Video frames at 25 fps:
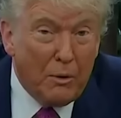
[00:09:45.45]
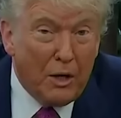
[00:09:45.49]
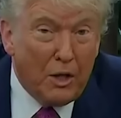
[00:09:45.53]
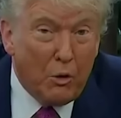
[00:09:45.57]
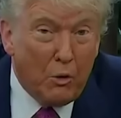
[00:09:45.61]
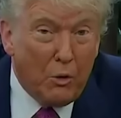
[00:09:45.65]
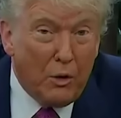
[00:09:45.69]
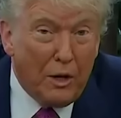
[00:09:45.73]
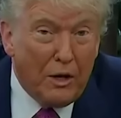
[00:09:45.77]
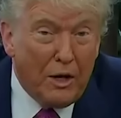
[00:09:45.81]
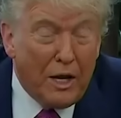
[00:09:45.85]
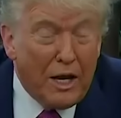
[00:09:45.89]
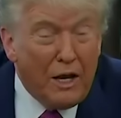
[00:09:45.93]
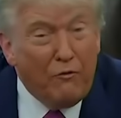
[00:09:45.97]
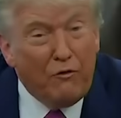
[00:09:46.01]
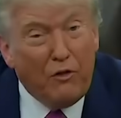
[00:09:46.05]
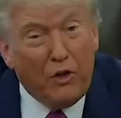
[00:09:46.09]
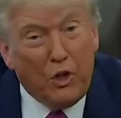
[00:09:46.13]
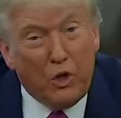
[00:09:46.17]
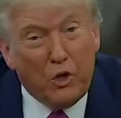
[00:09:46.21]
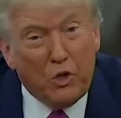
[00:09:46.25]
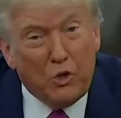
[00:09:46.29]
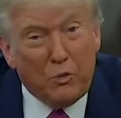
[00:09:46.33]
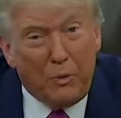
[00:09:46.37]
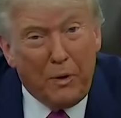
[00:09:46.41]
By the way,
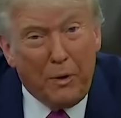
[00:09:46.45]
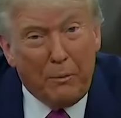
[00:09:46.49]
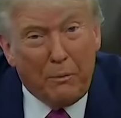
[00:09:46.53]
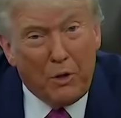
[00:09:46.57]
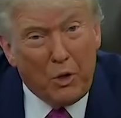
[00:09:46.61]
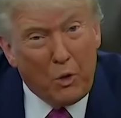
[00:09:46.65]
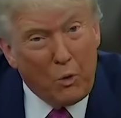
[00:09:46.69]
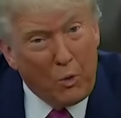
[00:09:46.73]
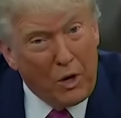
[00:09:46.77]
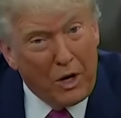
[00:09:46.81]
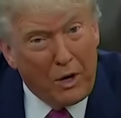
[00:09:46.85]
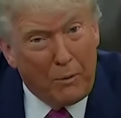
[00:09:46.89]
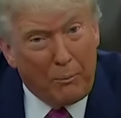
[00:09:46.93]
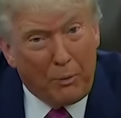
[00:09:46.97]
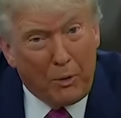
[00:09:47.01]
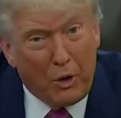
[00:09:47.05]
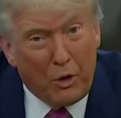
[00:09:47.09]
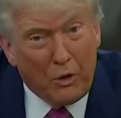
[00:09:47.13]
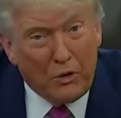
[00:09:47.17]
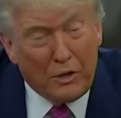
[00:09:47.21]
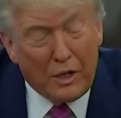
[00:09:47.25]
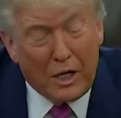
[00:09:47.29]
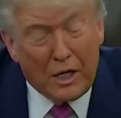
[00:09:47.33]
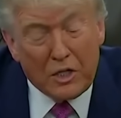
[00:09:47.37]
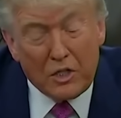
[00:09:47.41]
for those people that want to
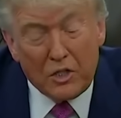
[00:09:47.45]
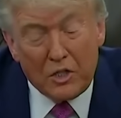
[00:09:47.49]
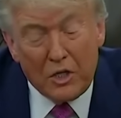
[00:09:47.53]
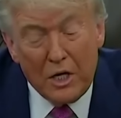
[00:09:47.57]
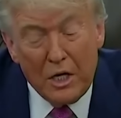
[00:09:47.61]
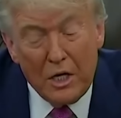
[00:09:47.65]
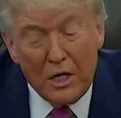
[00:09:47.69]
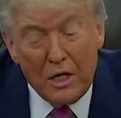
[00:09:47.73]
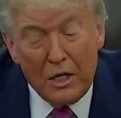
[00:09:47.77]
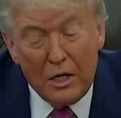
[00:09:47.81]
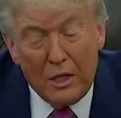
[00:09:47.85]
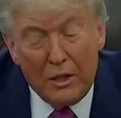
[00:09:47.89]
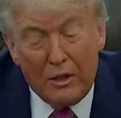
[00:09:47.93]
protest,